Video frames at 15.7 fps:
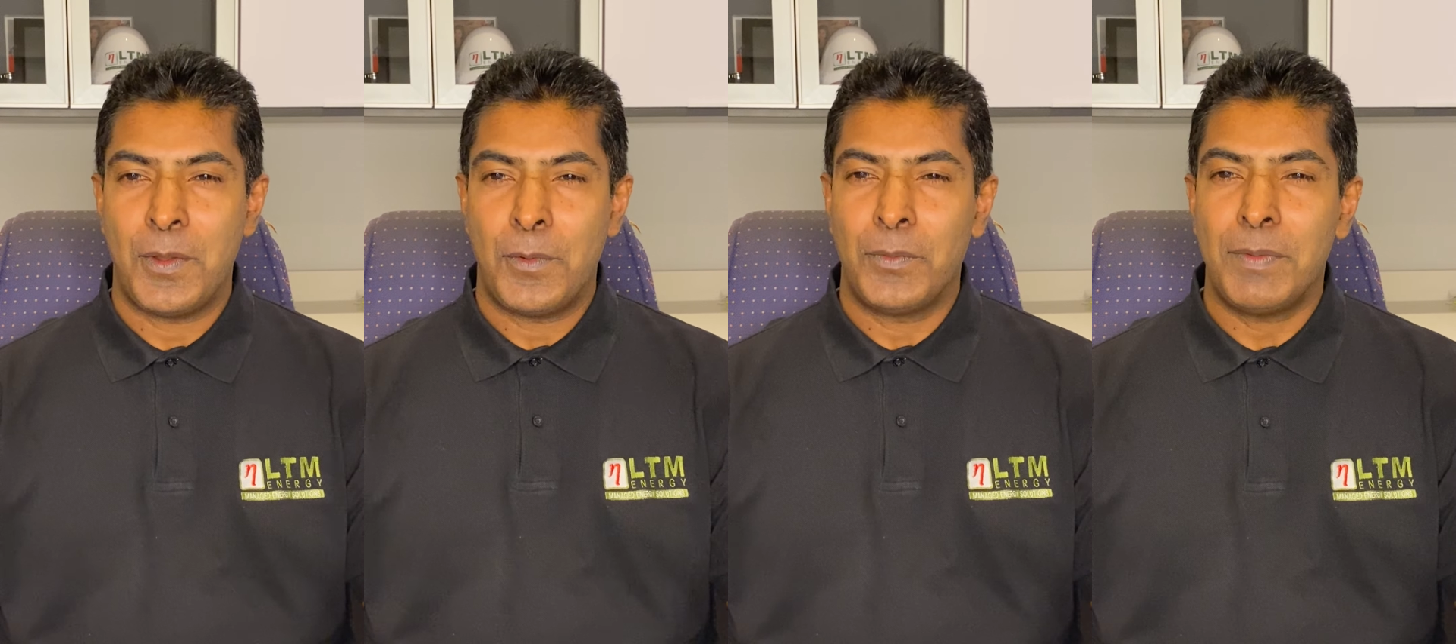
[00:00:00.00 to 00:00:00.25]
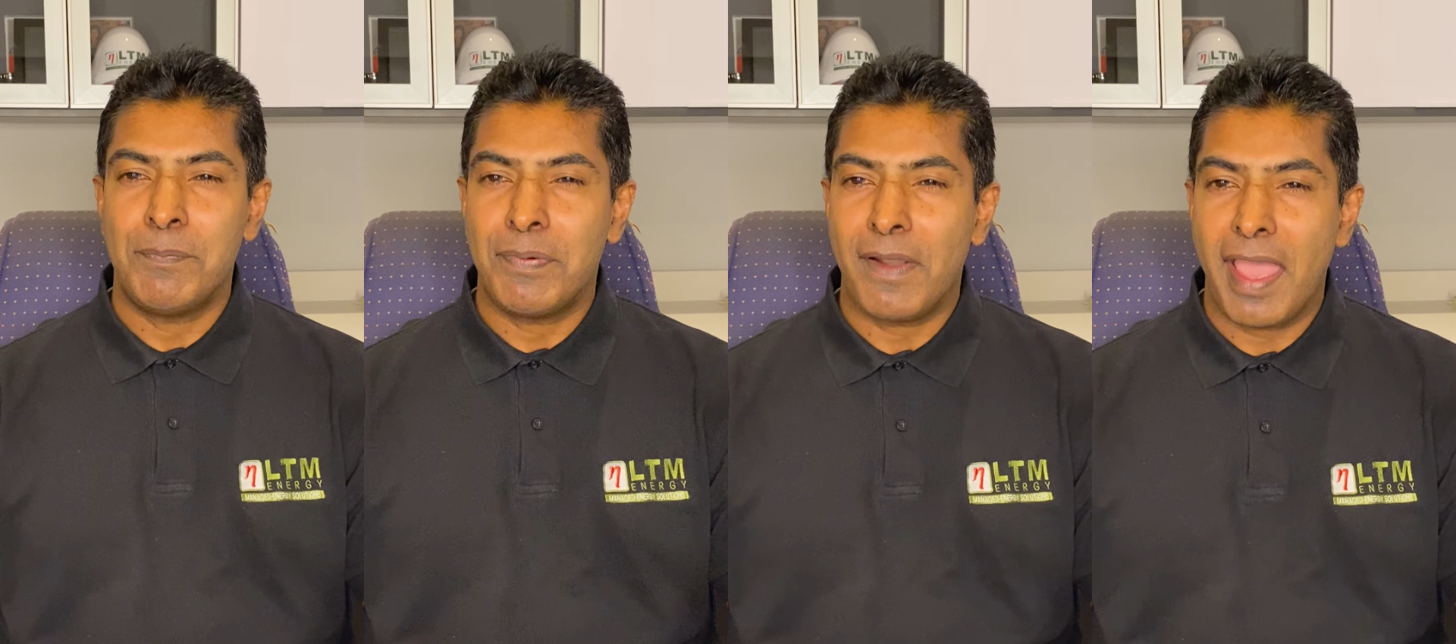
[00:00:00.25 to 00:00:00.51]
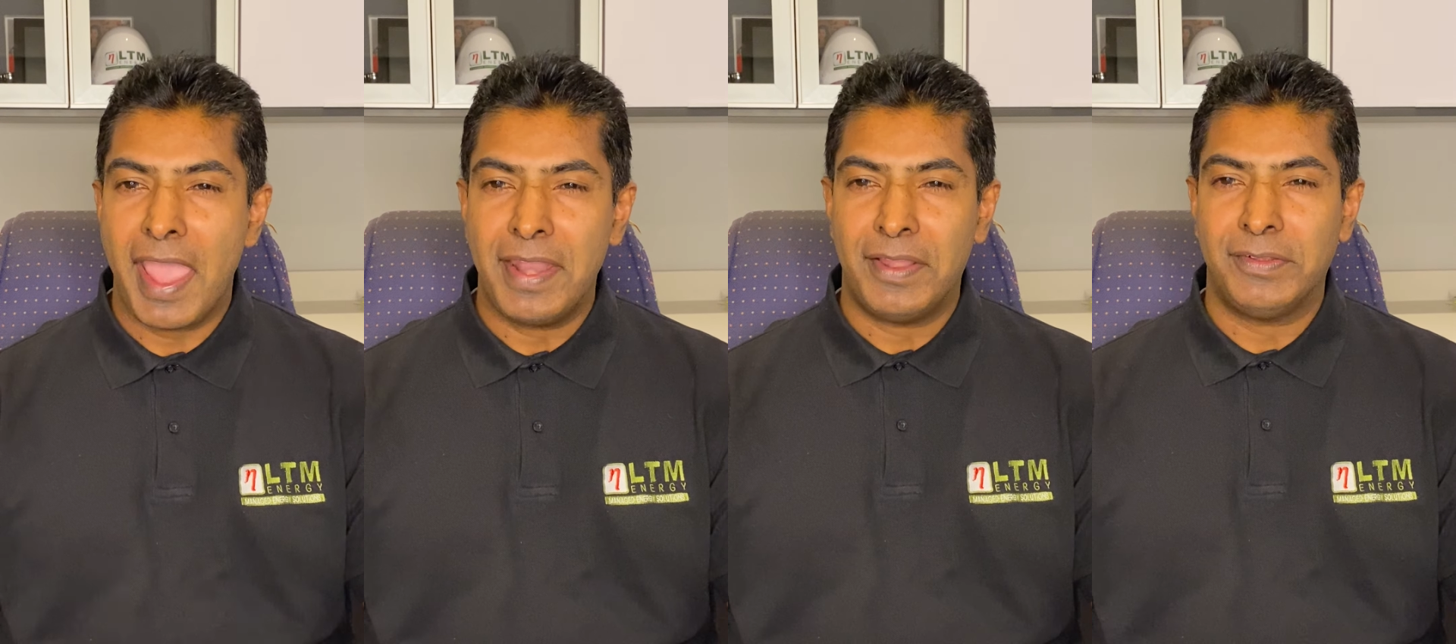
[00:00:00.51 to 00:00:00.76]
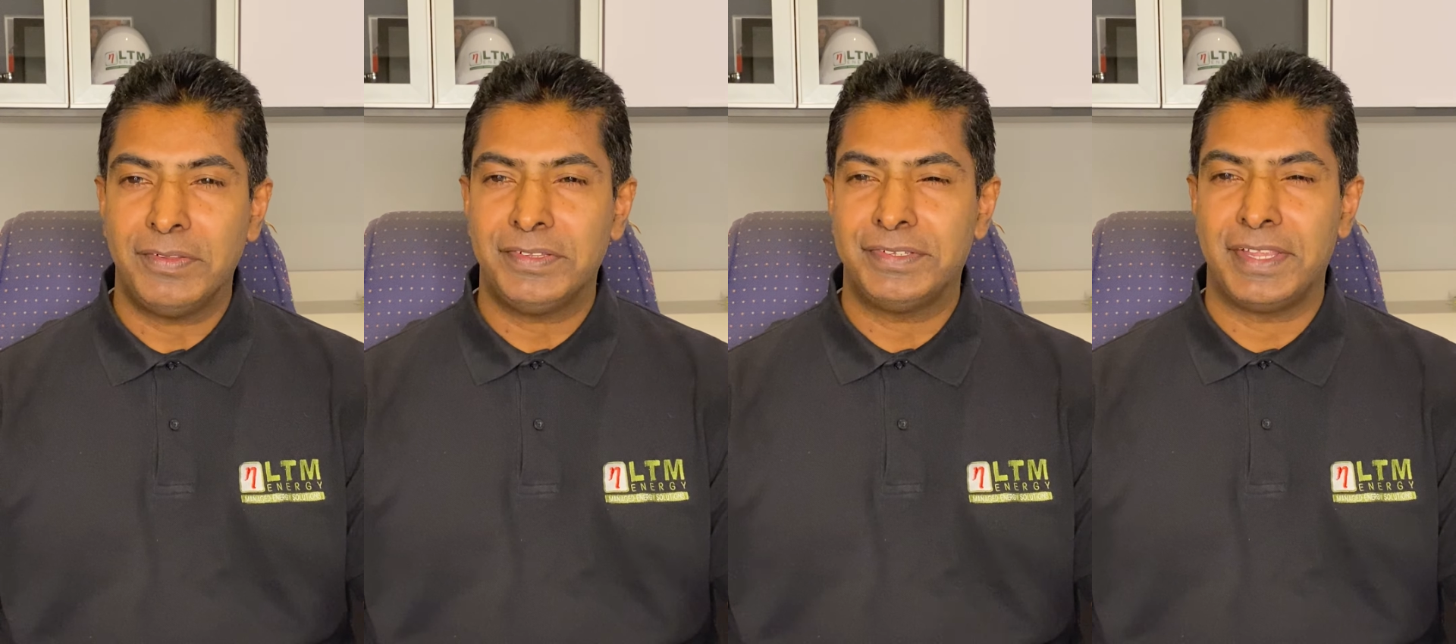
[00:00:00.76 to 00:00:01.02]
We pride
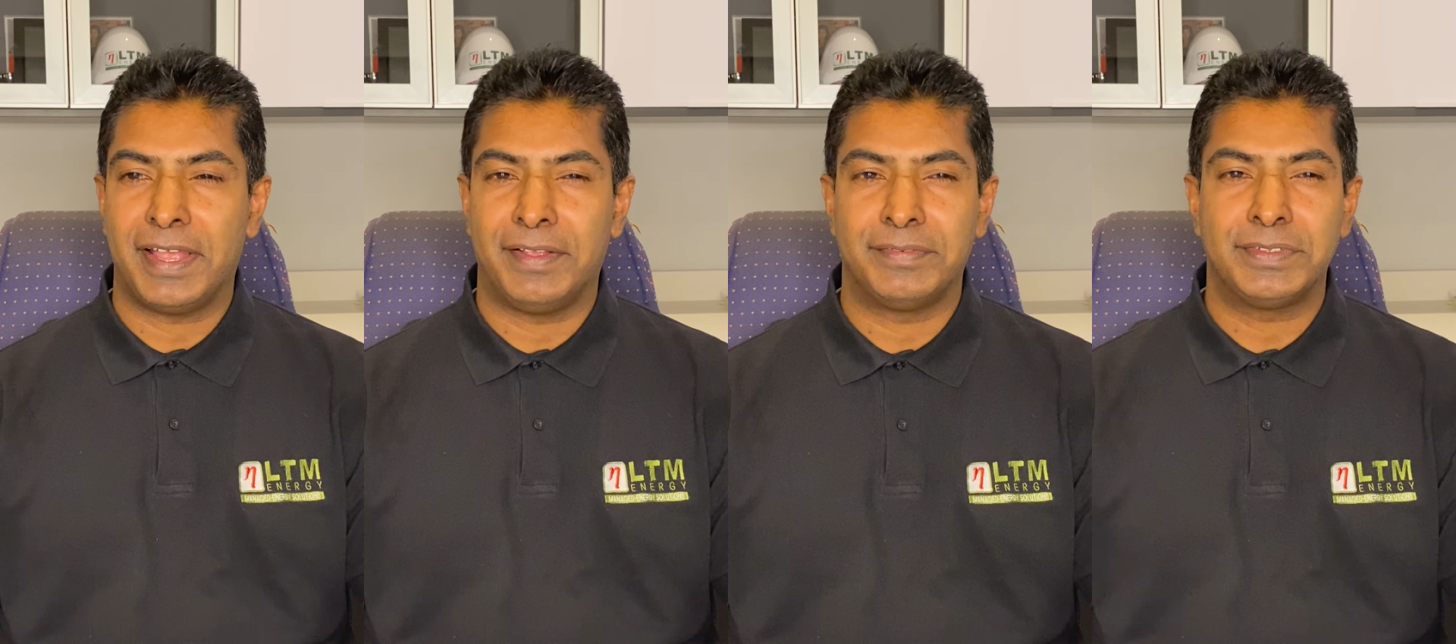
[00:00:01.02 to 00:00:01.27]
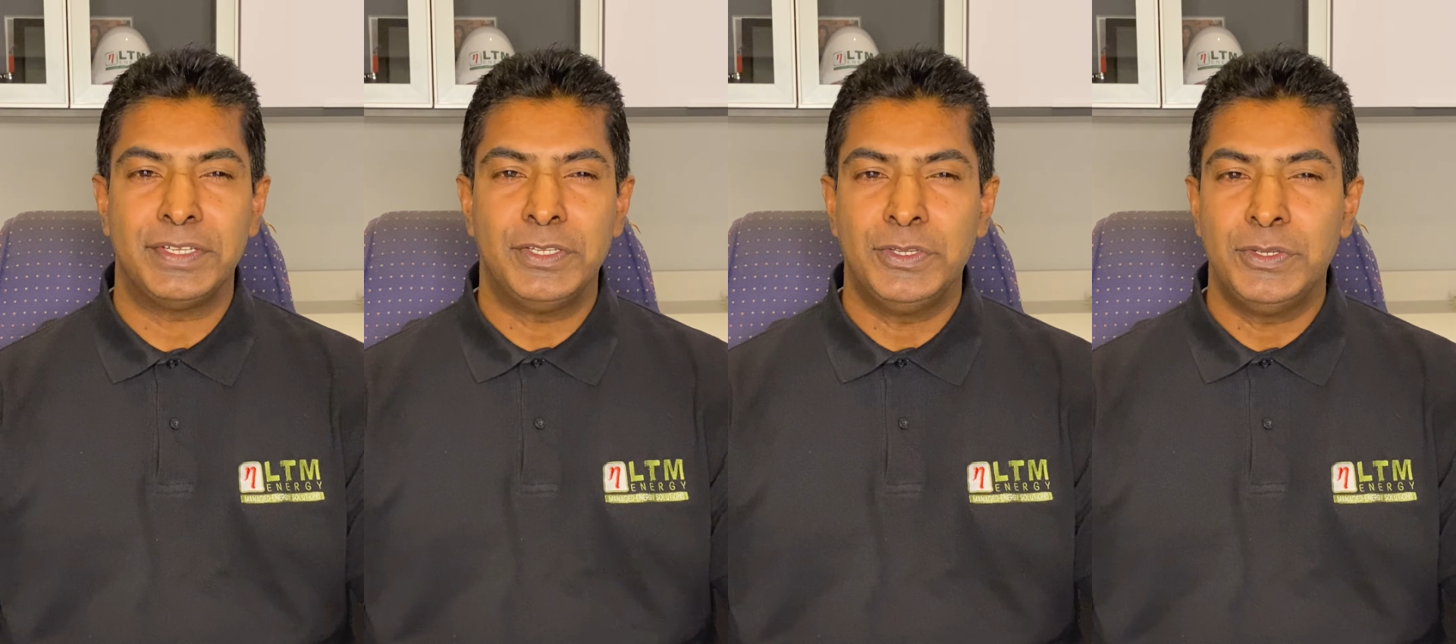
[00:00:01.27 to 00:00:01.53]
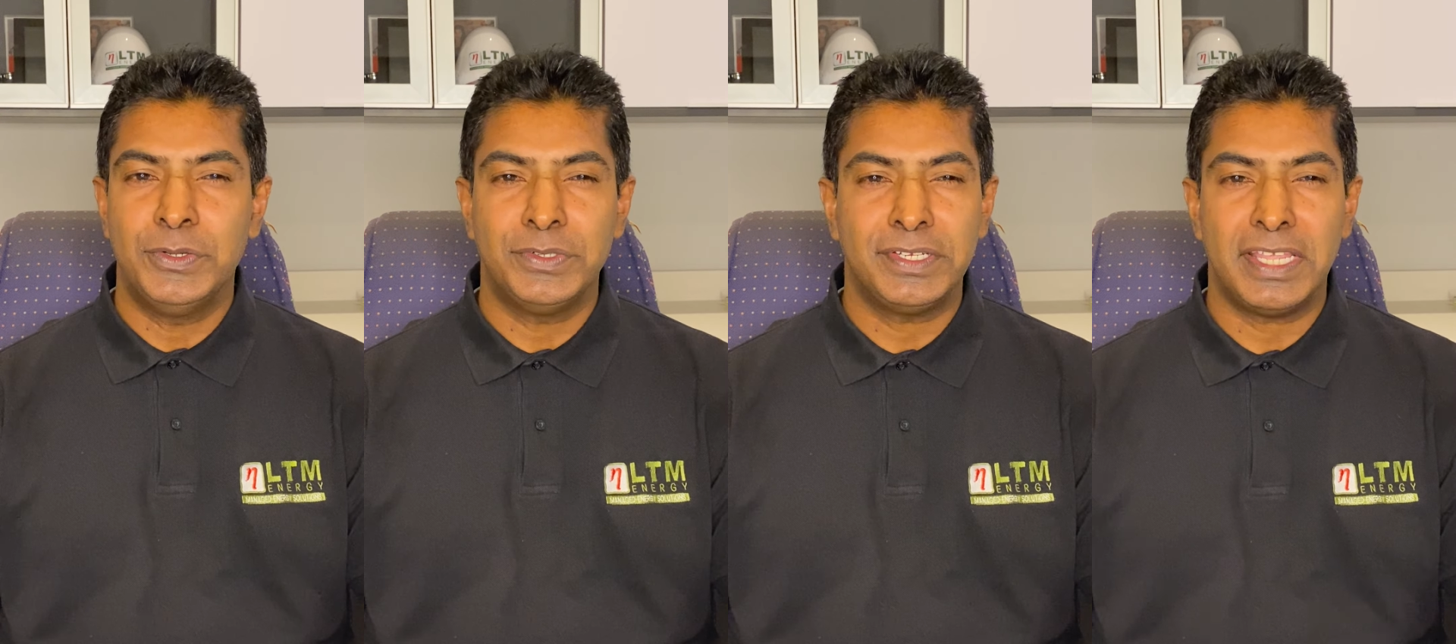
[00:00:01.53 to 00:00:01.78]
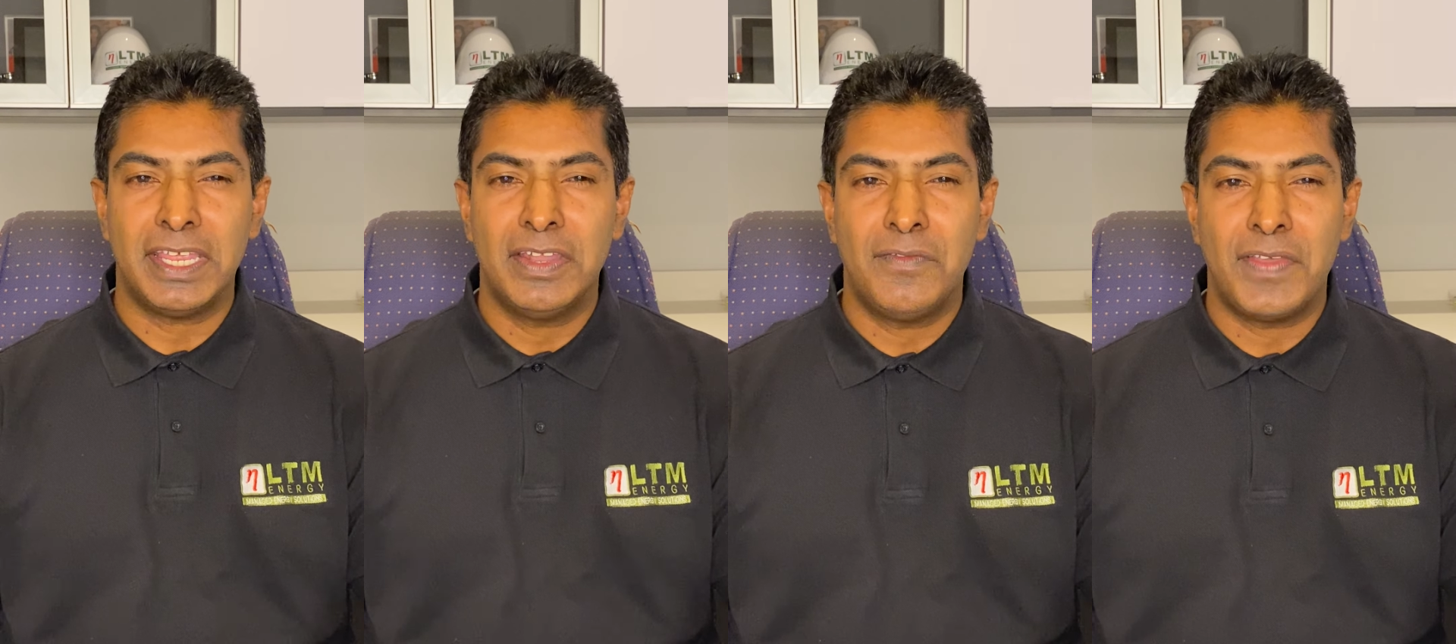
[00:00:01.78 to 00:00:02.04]
ourselves in
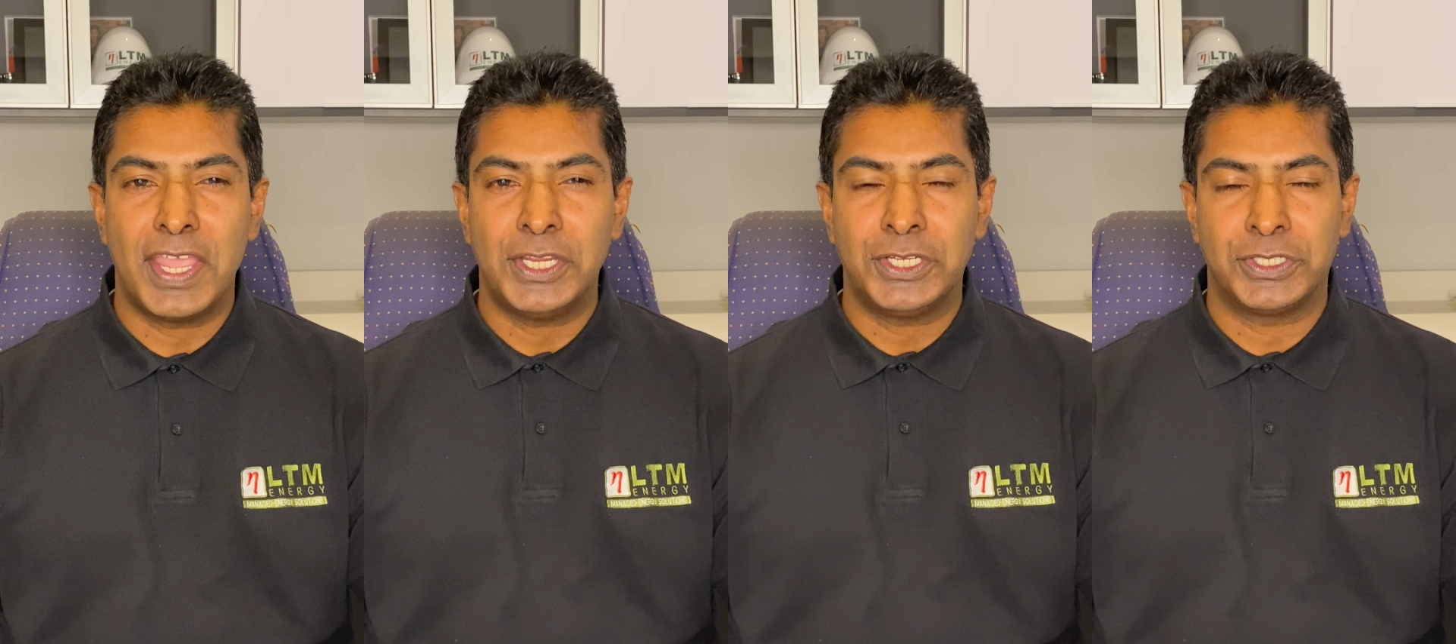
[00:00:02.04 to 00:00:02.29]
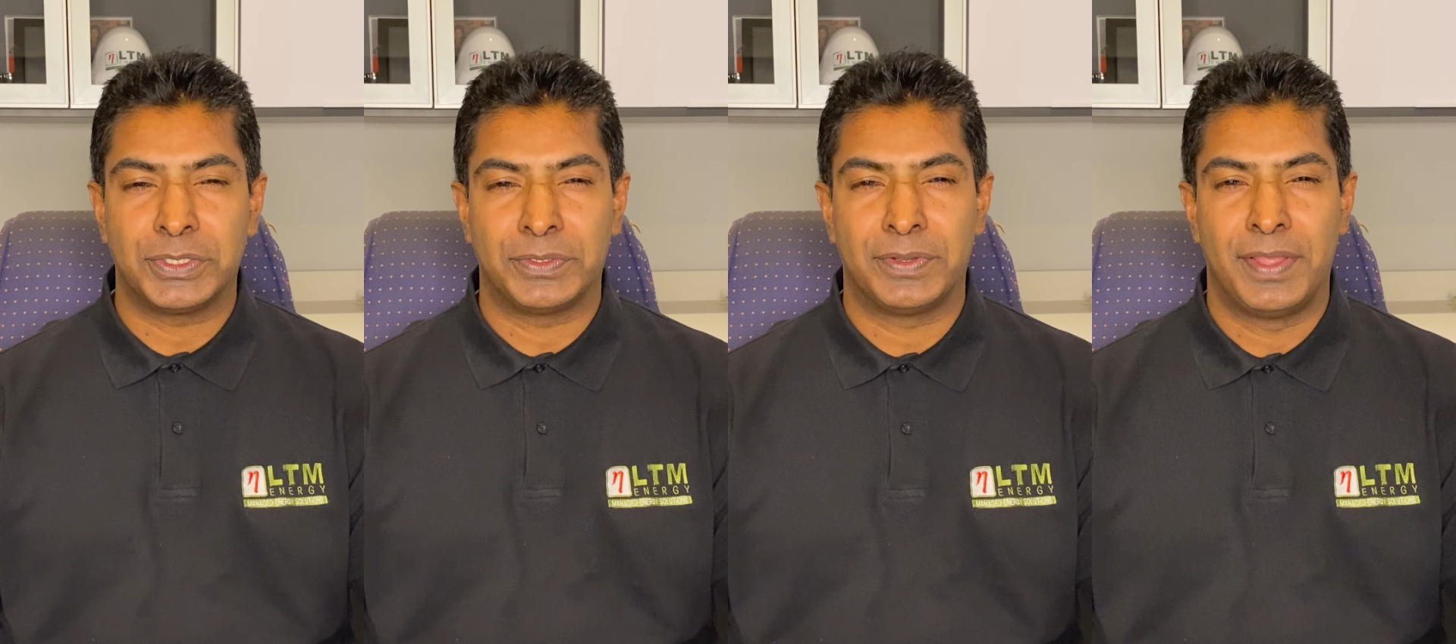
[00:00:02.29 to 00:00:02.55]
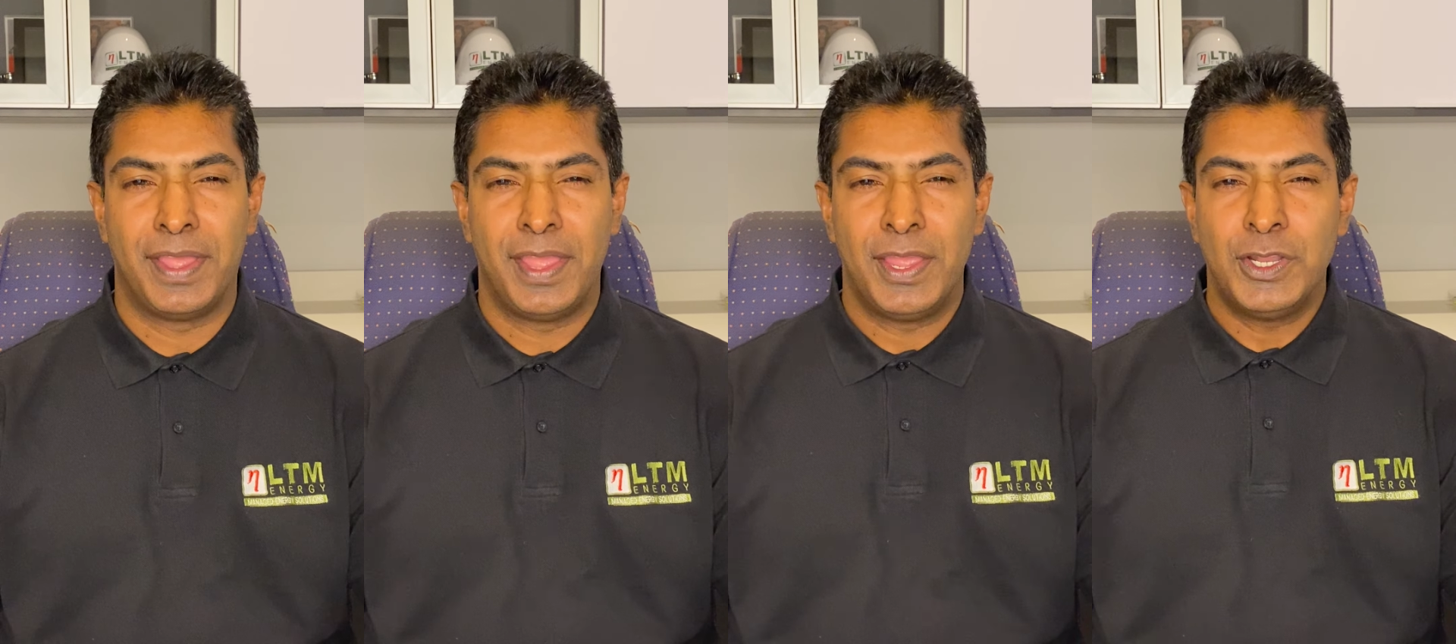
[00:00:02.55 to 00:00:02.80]
using innovation